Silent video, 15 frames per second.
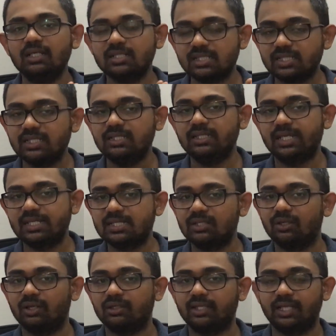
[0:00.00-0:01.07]
still there is a
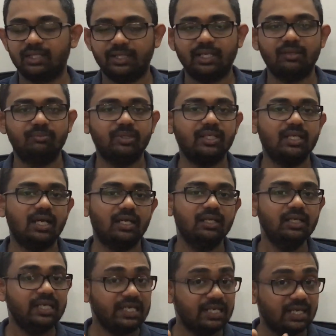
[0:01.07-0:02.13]
lot that can be
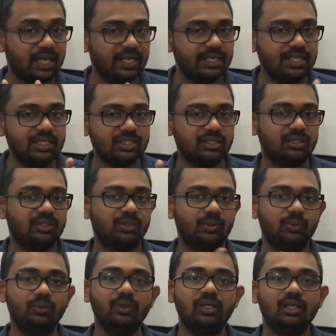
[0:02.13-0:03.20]
done in addition
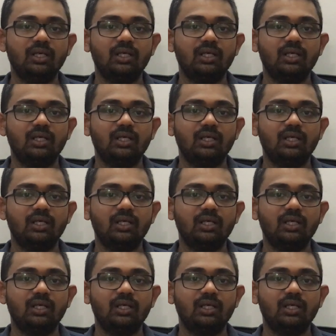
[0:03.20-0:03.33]
to